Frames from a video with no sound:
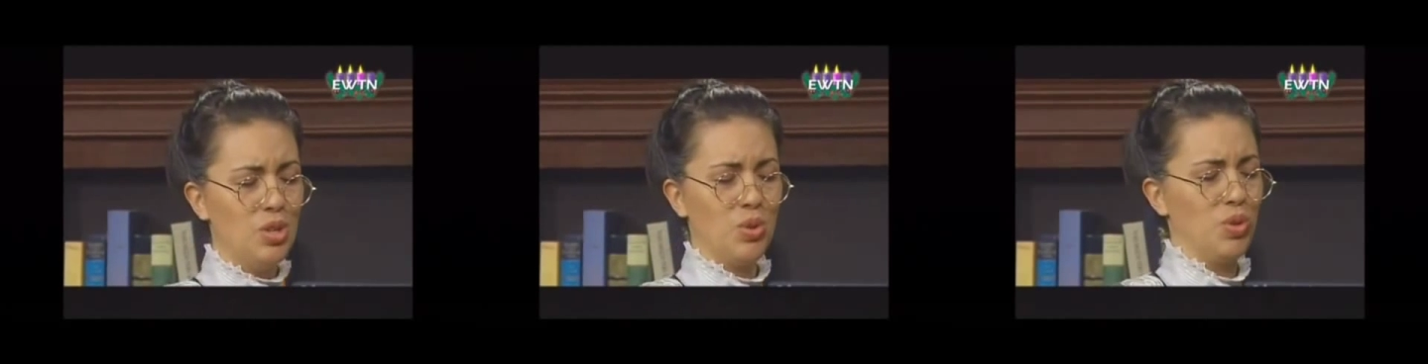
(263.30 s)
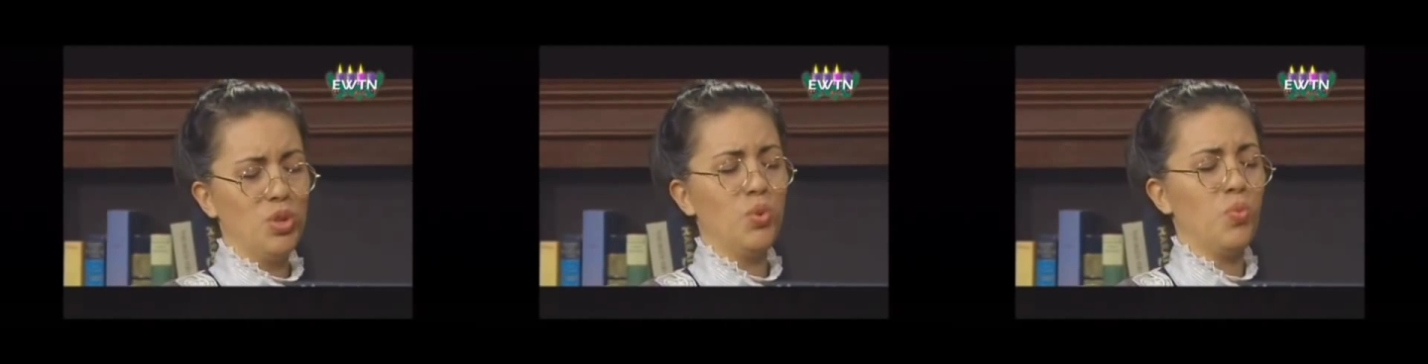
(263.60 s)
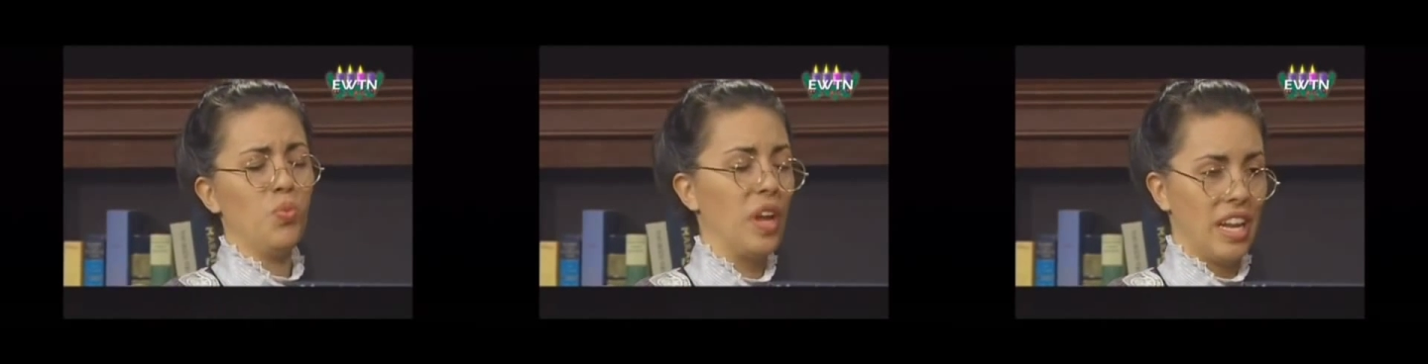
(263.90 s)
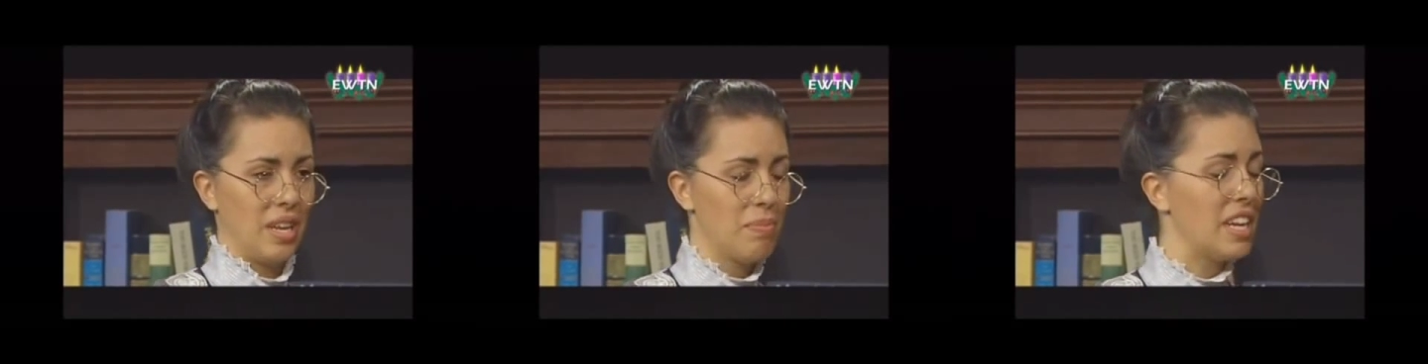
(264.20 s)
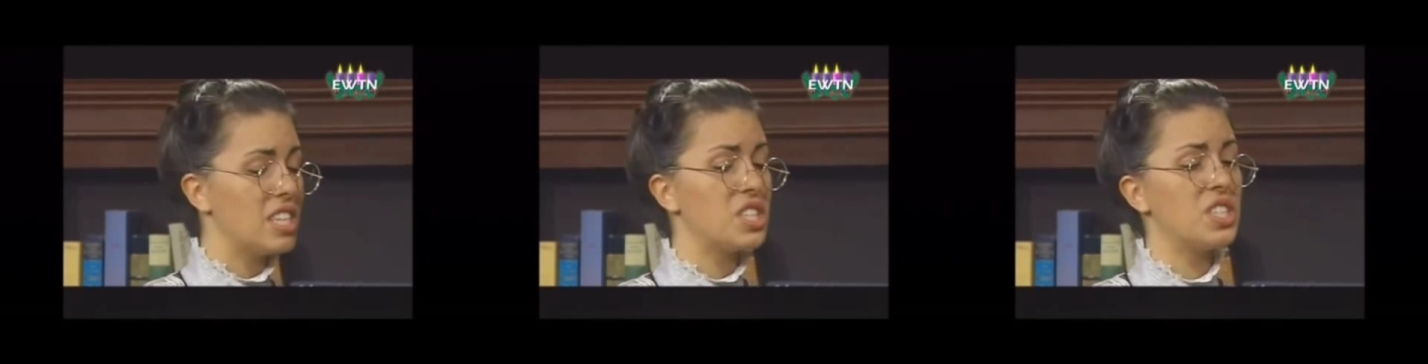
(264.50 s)
Do, do you really
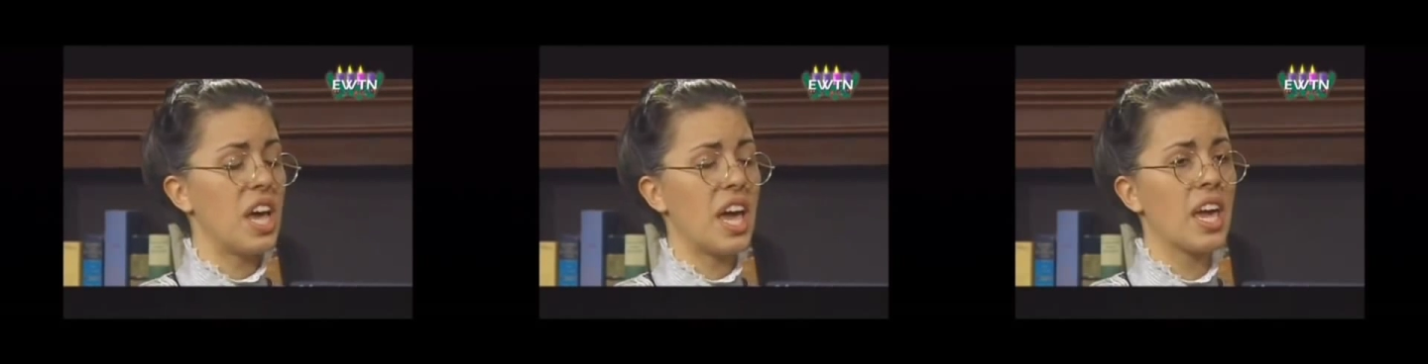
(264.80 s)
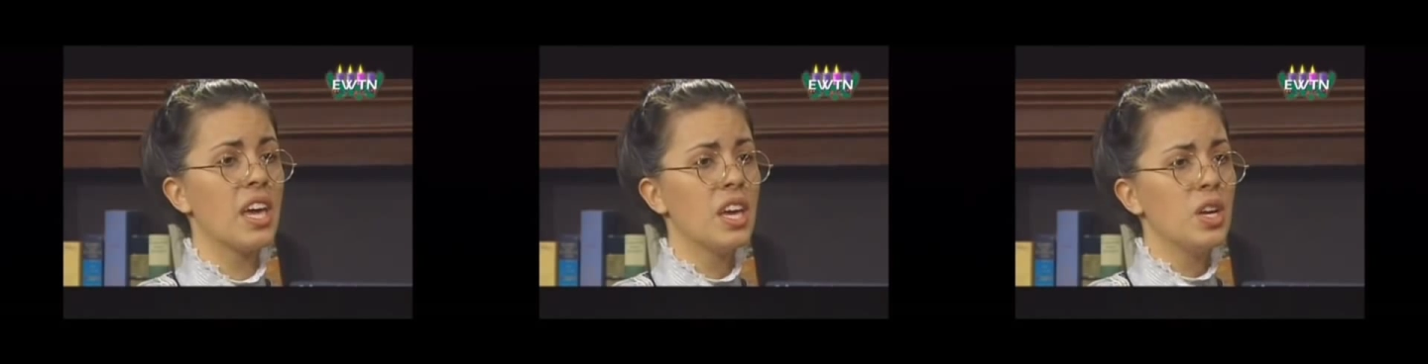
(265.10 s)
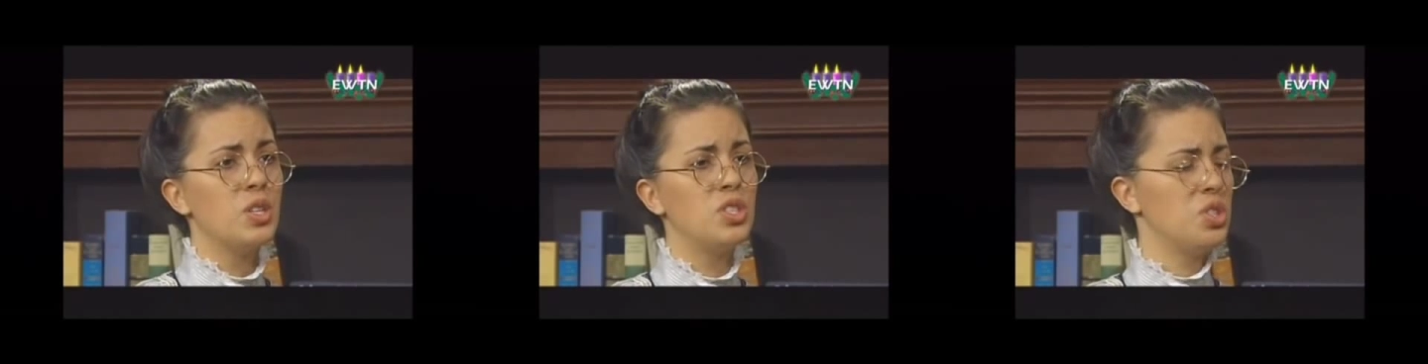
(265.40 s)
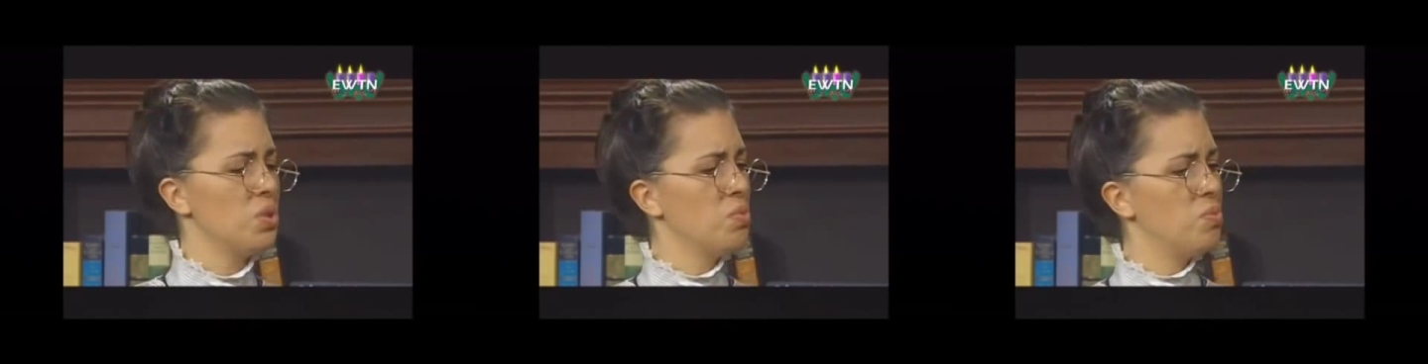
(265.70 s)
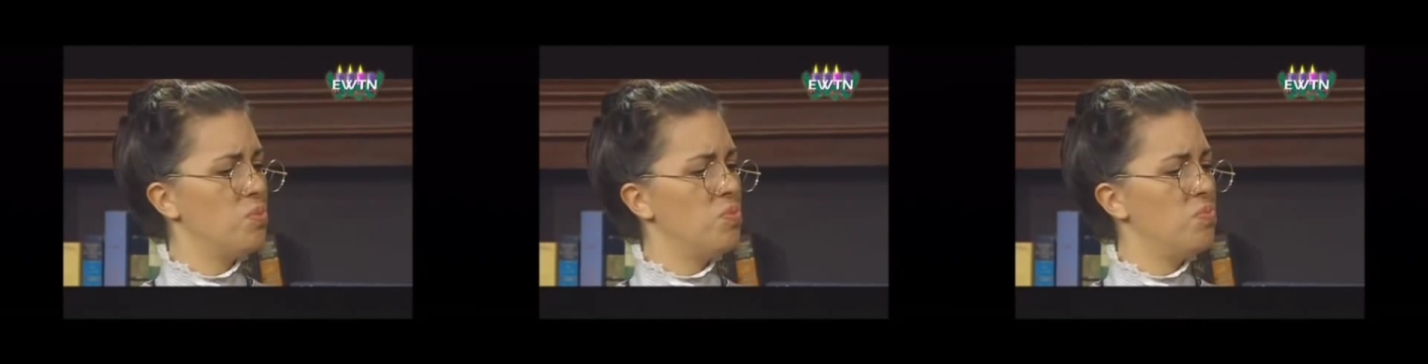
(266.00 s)
mean to say, do you
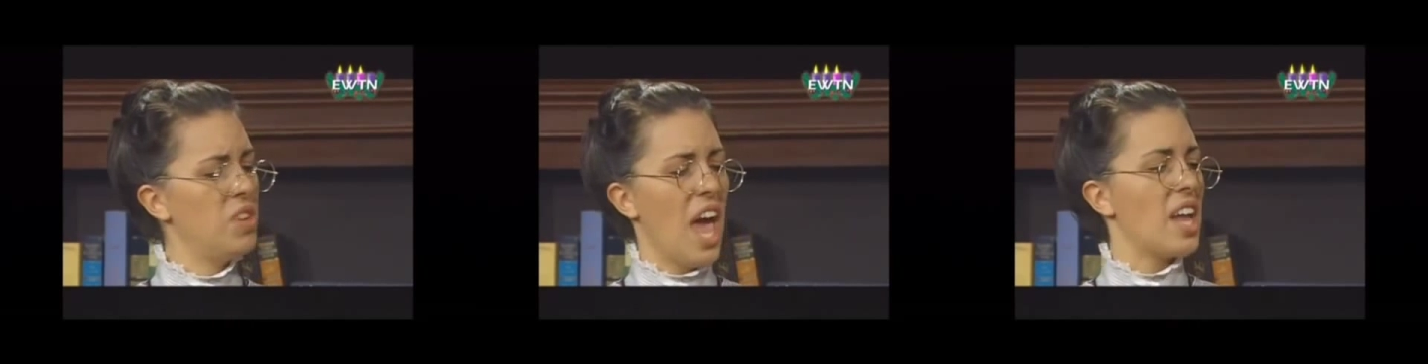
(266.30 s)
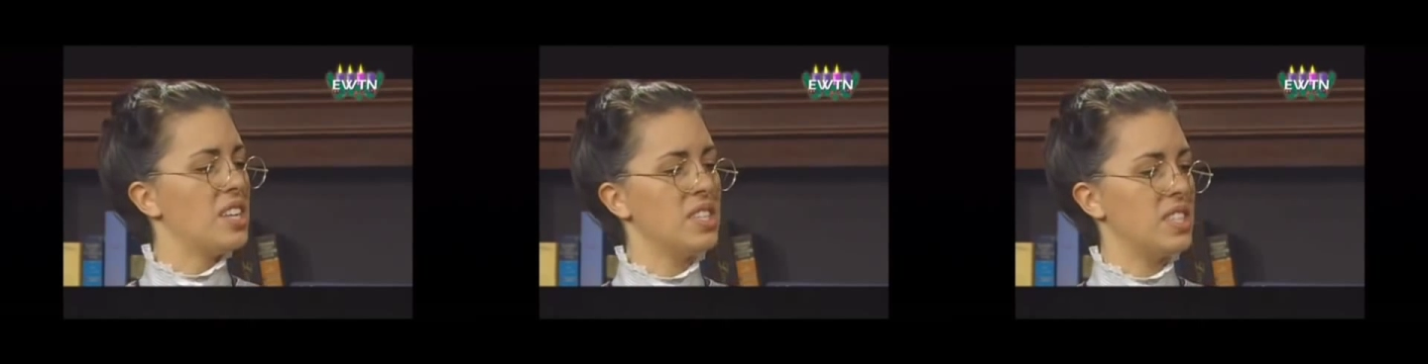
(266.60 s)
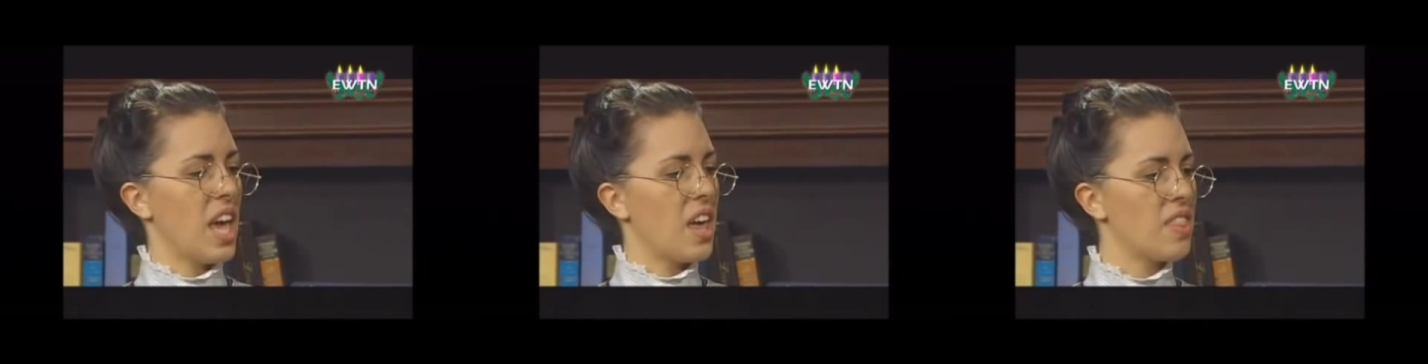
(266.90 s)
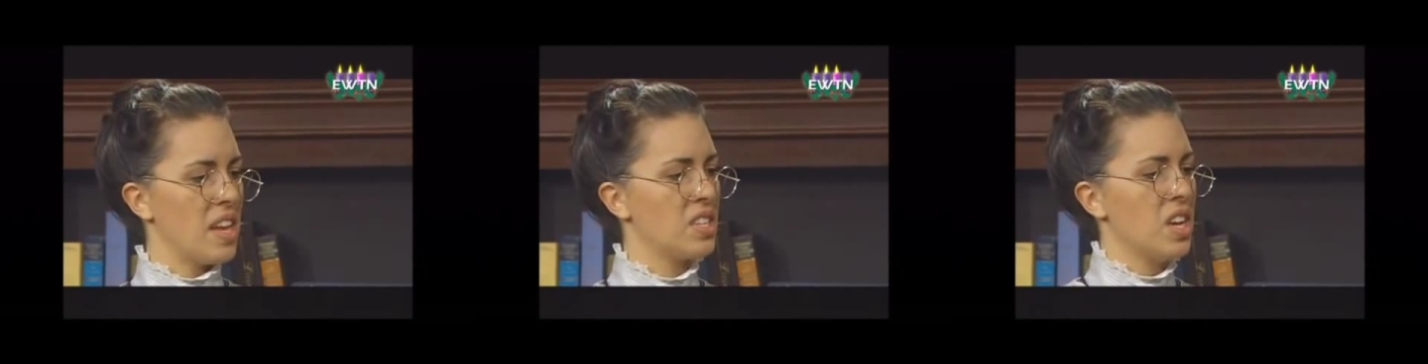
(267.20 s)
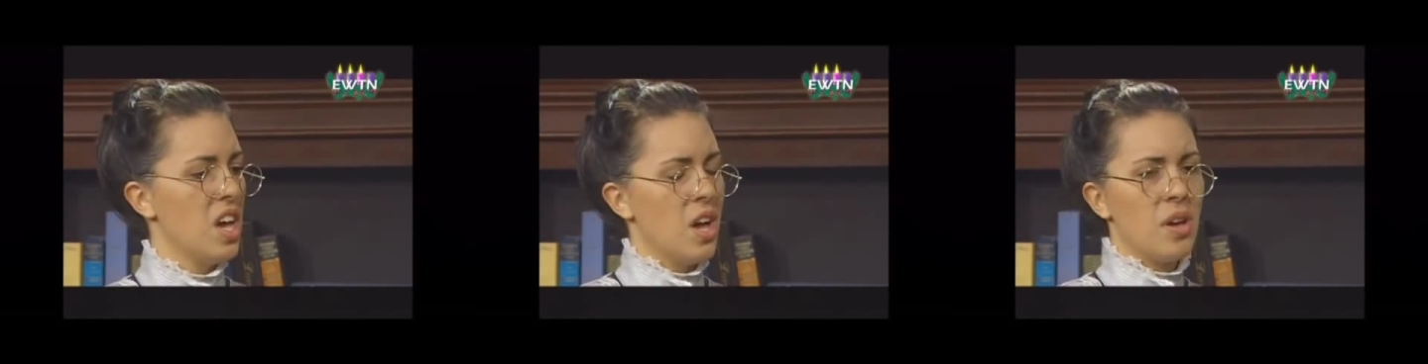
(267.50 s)
dare to say that
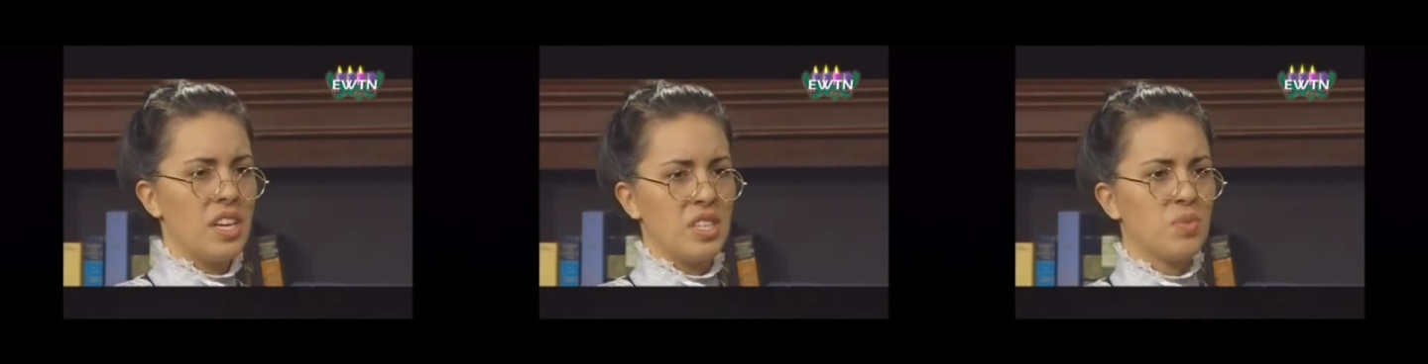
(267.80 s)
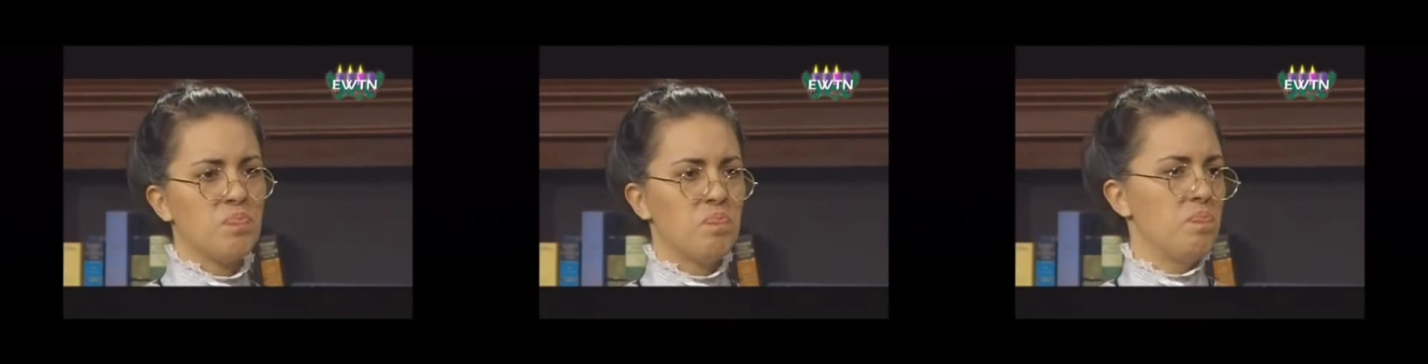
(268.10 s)
it is